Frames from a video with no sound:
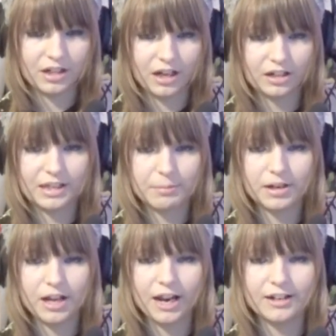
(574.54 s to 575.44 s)
I'm going to keep an
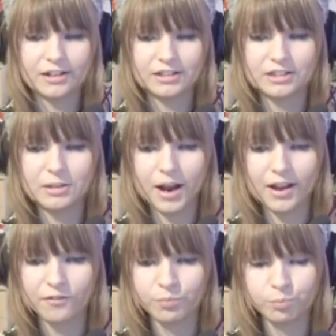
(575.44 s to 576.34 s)
eye on you because you
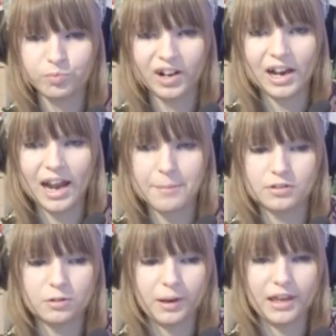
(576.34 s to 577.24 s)
might collapse
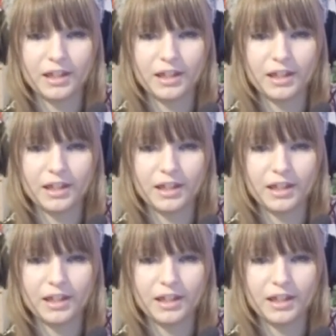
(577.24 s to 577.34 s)
on the way